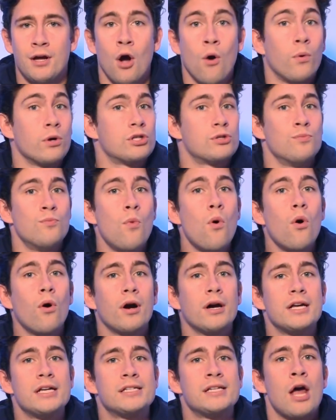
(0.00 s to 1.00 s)
What's
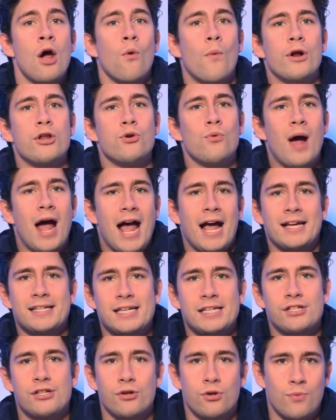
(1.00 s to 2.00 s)
more is when you
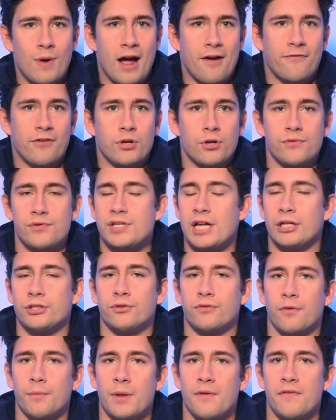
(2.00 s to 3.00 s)
access the graphic you've
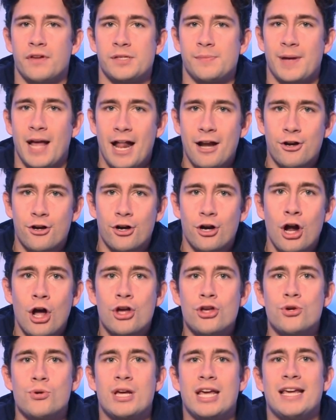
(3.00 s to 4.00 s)
scheduled from the Visme editor,
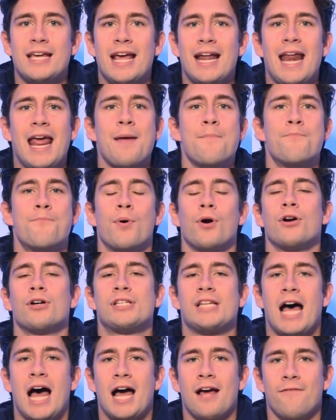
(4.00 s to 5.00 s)
you can get a
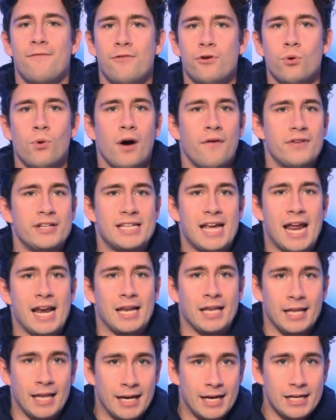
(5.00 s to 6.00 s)
bird's eye view of its
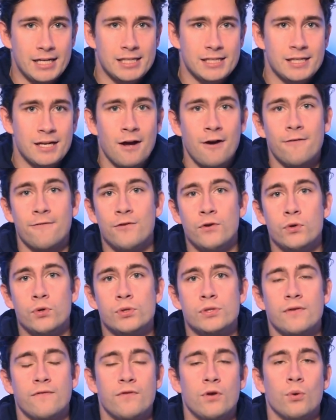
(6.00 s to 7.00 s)
analytics,
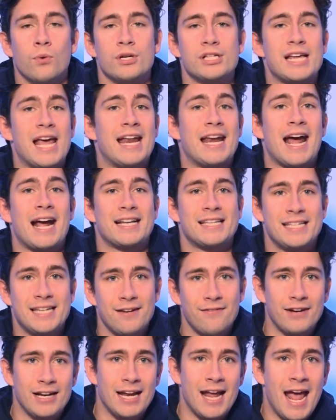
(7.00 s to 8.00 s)
views, viewers, and
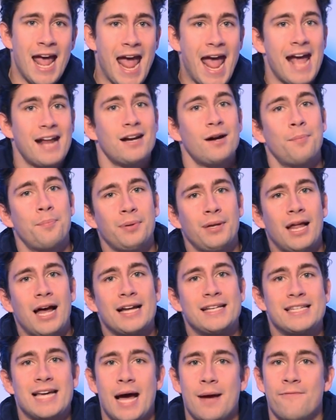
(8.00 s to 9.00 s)
activity, and
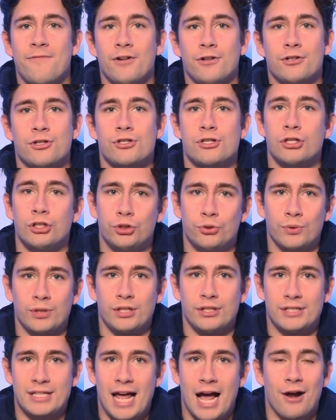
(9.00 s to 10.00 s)
apply time filters to
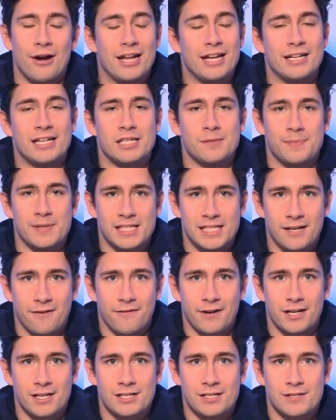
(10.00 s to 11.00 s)
drill down into
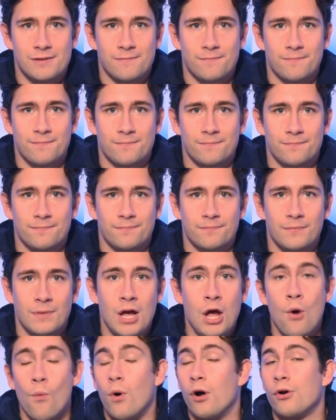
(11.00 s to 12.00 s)
specifics.
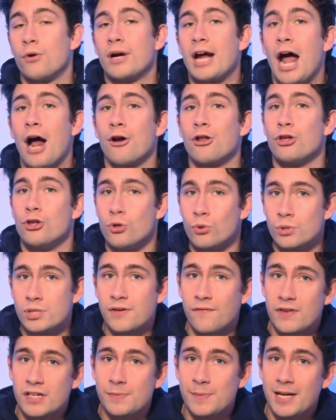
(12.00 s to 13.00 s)
Wondering how to use the
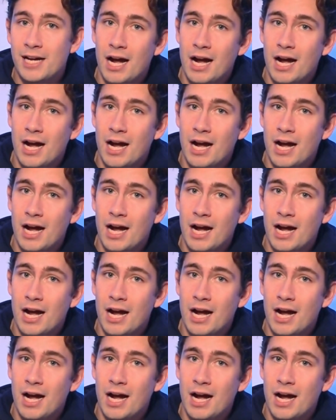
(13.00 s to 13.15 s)
Visme